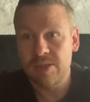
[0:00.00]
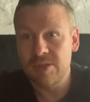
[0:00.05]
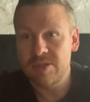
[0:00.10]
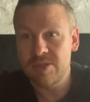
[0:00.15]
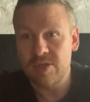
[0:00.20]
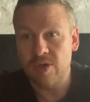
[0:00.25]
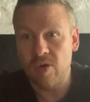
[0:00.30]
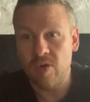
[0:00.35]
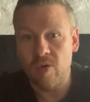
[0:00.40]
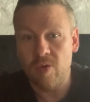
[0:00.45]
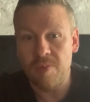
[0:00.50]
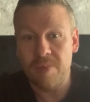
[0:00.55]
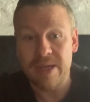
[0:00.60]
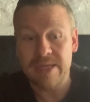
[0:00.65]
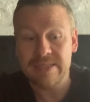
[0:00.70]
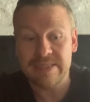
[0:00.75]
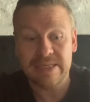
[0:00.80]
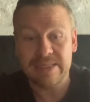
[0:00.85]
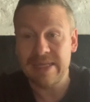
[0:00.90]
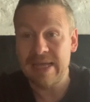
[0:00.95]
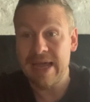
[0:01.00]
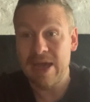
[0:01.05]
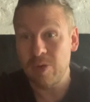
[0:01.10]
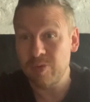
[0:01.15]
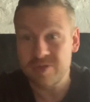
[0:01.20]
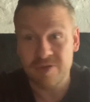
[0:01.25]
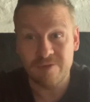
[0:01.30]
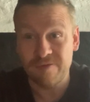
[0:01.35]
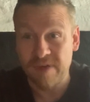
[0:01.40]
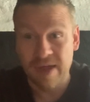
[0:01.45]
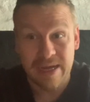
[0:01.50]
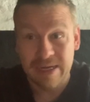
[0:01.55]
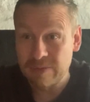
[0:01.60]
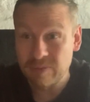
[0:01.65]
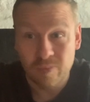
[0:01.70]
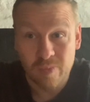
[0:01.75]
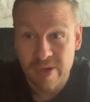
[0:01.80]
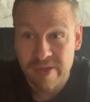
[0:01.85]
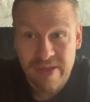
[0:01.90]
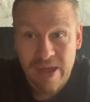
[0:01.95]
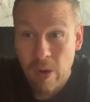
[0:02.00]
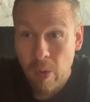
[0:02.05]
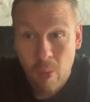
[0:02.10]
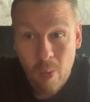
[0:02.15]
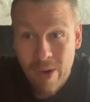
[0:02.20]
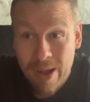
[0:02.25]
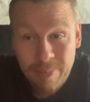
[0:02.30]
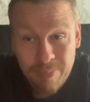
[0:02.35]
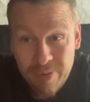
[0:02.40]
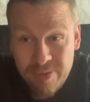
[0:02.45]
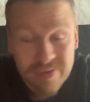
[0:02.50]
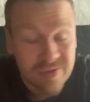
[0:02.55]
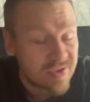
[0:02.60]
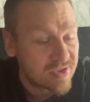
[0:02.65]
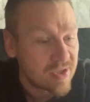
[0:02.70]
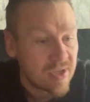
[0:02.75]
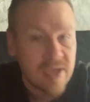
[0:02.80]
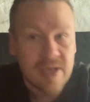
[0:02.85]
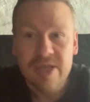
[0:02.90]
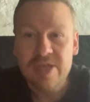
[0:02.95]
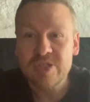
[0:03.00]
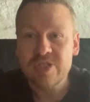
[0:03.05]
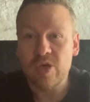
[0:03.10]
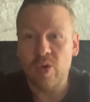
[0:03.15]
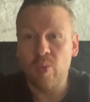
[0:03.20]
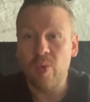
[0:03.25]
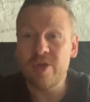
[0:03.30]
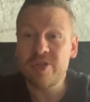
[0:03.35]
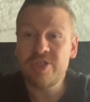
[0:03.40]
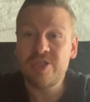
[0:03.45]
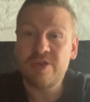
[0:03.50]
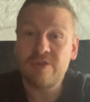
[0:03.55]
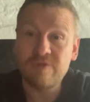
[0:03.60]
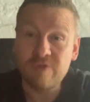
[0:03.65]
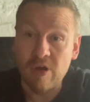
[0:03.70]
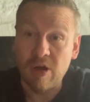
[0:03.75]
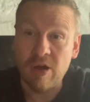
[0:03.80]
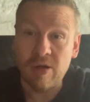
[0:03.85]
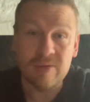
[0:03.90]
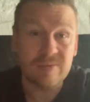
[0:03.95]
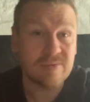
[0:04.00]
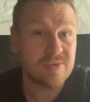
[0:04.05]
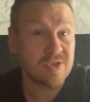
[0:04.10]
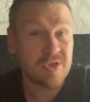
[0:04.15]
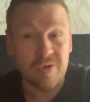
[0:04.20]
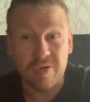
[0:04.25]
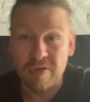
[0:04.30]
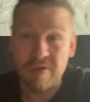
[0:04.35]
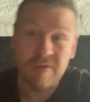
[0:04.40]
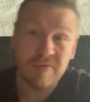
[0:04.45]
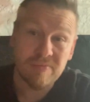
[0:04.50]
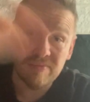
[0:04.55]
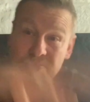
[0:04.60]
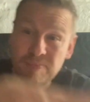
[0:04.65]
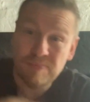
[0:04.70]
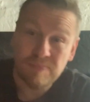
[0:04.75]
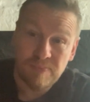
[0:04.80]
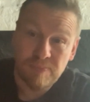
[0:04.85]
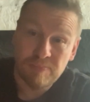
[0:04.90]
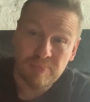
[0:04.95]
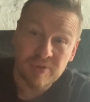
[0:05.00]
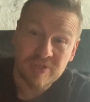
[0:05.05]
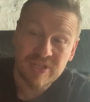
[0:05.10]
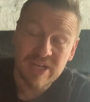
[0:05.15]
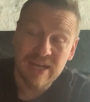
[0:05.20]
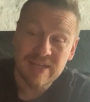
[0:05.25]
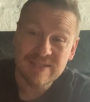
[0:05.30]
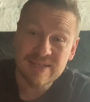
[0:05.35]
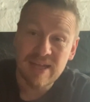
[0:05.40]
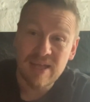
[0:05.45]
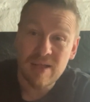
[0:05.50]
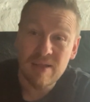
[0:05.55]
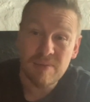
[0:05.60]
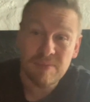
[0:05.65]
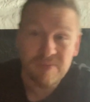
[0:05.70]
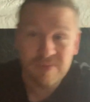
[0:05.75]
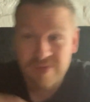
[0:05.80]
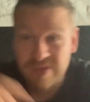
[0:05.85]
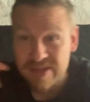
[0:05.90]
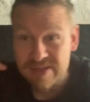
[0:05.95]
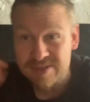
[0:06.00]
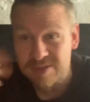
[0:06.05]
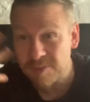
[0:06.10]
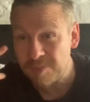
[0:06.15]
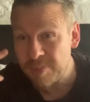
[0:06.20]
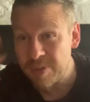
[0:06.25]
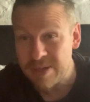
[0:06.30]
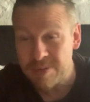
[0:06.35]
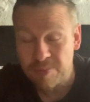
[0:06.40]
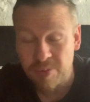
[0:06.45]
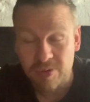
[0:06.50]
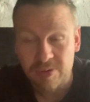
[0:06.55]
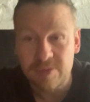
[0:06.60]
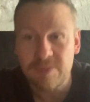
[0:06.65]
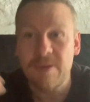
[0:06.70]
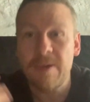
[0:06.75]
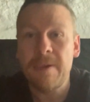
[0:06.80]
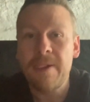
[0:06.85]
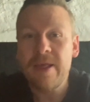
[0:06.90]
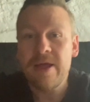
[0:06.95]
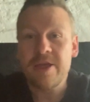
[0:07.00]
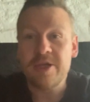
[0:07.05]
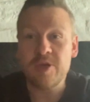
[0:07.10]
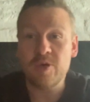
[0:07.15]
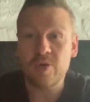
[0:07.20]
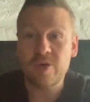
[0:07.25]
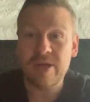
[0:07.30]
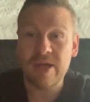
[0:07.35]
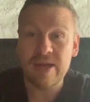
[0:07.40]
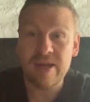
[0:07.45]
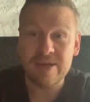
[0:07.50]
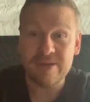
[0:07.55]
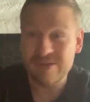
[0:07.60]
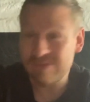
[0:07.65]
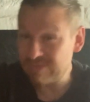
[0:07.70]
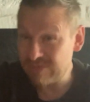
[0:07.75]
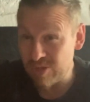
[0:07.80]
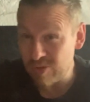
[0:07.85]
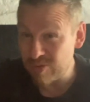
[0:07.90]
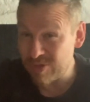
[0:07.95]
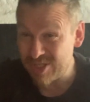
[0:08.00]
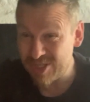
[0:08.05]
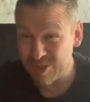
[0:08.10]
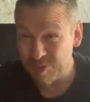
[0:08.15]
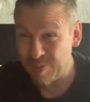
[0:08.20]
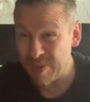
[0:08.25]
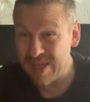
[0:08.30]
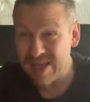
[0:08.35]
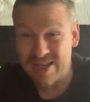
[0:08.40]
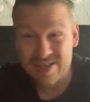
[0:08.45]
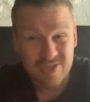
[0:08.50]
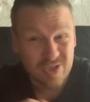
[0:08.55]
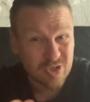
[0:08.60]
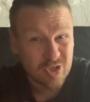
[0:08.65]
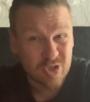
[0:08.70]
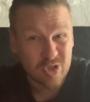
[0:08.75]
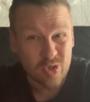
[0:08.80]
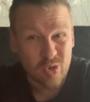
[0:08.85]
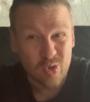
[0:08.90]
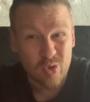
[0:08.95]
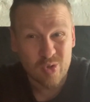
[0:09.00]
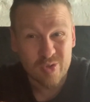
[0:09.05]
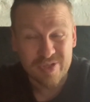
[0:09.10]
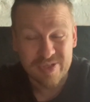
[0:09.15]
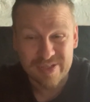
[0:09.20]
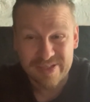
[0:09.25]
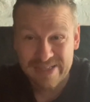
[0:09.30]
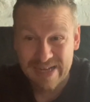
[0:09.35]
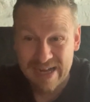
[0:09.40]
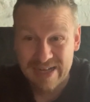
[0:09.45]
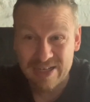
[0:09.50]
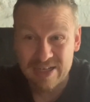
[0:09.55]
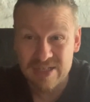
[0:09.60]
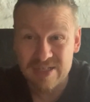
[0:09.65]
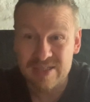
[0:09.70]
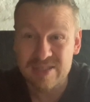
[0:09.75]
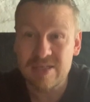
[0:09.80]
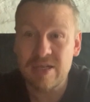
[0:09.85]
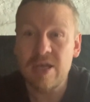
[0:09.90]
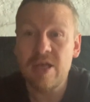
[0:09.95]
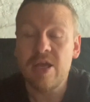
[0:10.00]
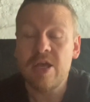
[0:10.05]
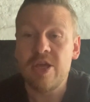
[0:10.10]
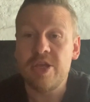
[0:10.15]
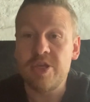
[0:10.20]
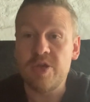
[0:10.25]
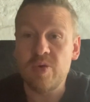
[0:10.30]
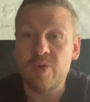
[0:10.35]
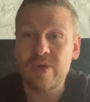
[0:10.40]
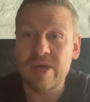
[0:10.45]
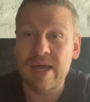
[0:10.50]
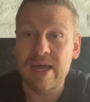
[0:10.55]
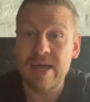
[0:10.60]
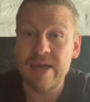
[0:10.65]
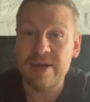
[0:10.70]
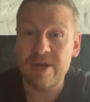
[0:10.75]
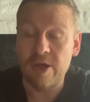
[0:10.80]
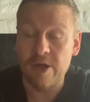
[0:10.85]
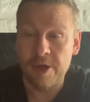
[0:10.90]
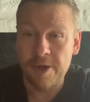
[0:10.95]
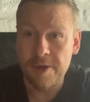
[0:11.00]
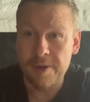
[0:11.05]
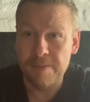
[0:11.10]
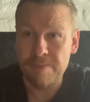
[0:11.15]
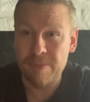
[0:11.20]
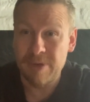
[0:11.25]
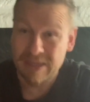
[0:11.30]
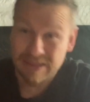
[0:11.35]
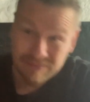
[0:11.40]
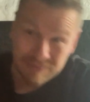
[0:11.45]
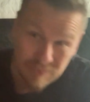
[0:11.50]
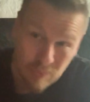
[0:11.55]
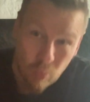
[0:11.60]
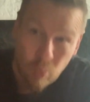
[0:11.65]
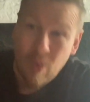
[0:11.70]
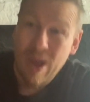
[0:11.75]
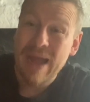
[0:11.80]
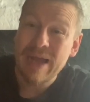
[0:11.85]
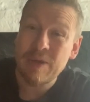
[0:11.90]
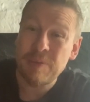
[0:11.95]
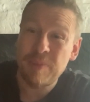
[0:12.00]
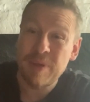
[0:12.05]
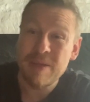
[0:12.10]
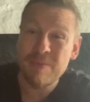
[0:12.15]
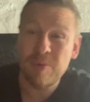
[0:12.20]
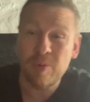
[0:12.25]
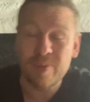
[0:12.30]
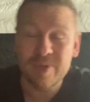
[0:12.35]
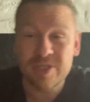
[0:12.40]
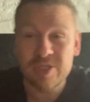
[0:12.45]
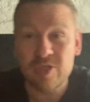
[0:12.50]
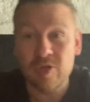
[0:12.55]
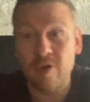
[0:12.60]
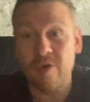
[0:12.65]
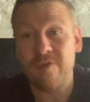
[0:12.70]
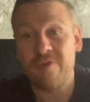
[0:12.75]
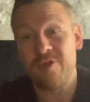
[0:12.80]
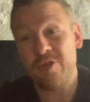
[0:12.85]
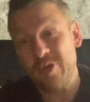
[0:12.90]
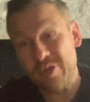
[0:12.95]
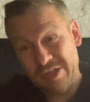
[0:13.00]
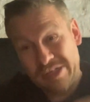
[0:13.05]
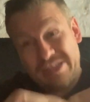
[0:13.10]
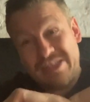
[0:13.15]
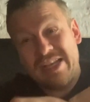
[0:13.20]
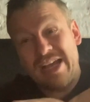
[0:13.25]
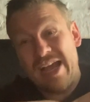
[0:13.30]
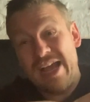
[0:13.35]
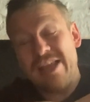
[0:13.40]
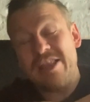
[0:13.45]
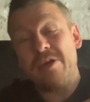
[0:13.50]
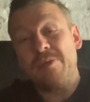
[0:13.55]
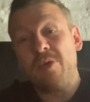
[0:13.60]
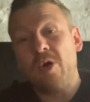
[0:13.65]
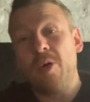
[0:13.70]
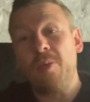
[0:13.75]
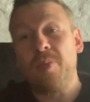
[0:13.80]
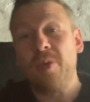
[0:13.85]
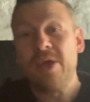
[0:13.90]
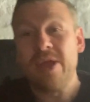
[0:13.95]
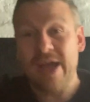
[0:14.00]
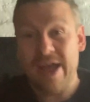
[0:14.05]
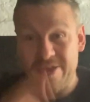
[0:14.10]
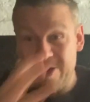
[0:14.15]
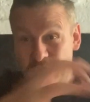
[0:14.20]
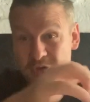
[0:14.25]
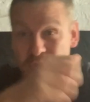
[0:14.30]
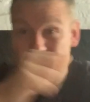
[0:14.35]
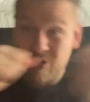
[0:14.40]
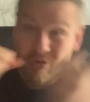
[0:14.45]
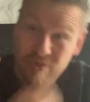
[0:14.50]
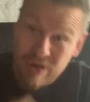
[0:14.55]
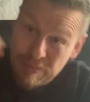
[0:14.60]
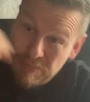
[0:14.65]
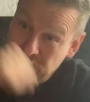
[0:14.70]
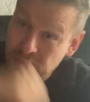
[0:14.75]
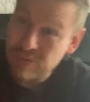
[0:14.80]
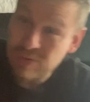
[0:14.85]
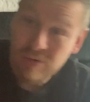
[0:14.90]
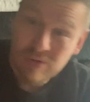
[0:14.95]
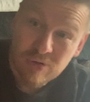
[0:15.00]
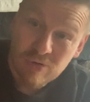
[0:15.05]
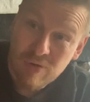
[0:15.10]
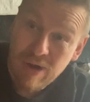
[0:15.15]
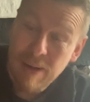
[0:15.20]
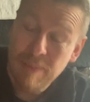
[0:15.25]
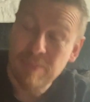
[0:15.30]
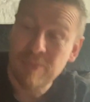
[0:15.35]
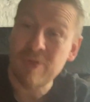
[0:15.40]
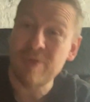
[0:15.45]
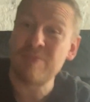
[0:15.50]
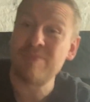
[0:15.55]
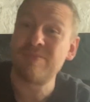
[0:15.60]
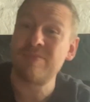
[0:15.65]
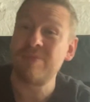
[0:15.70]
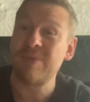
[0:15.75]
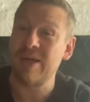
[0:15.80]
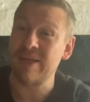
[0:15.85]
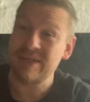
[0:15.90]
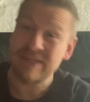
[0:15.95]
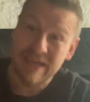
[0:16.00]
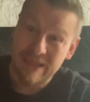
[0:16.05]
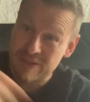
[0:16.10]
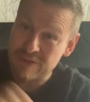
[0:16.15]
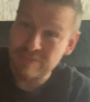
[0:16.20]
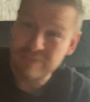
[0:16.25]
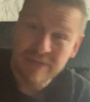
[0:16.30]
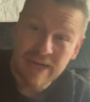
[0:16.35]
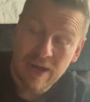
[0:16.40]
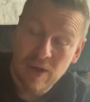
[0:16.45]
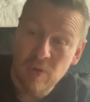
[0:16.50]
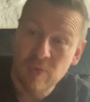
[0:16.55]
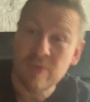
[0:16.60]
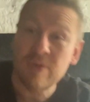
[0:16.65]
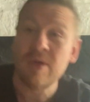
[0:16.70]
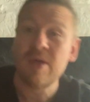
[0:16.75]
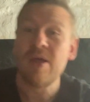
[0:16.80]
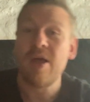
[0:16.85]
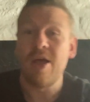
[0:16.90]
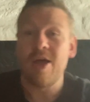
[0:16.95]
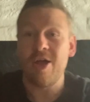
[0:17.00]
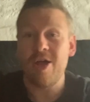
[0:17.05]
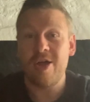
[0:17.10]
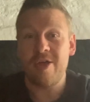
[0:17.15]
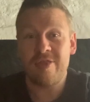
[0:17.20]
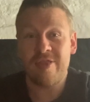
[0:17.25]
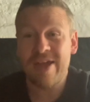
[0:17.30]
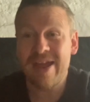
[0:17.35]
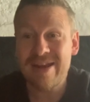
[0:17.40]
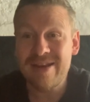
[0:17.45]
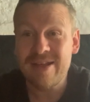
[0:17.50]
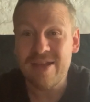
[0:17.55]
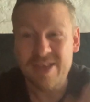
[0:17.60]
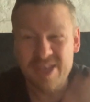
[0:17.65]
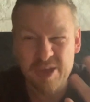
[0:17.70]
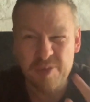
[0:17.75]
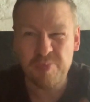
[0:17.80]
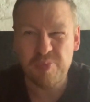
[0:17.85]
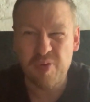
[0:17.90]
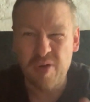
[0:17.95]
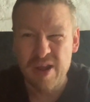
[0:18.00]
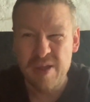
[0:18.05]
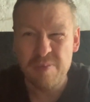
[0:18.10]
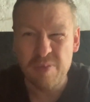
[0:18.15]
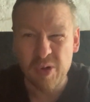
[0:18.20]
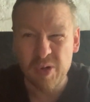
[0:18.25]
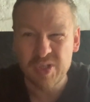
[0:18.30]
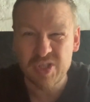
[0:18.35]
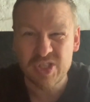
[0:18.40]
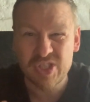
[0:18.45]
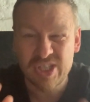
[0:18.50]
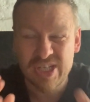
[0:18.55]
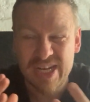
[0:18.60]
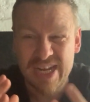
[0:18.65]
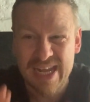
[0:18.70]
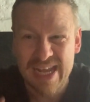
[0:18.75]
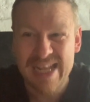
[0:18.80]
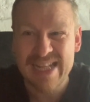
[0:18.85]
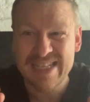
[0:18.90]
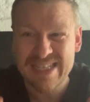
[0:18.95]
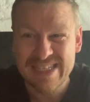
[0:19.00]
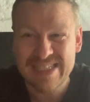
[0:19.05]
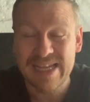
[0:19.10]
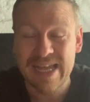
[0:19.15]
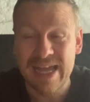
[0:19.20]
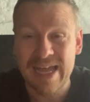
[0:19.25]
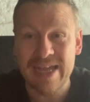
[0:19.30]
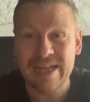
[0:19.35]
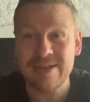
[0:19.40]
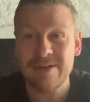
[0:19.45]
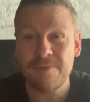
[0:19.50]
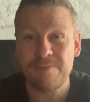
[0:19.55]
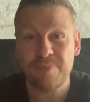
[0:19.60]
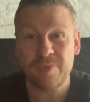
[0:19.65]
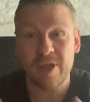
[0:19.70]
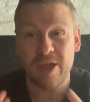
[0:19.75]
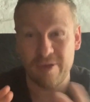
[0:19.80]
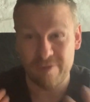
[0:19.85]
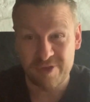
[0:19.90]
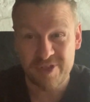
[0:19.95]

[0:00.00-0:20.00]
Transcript: So basically how to fight without weapons. So once you've got, you can projectile things at people, you can use spears and swords and daggers, you can whack people with stuff, you can tie them up and you can grab them and get them down. Then you're pretty much inside of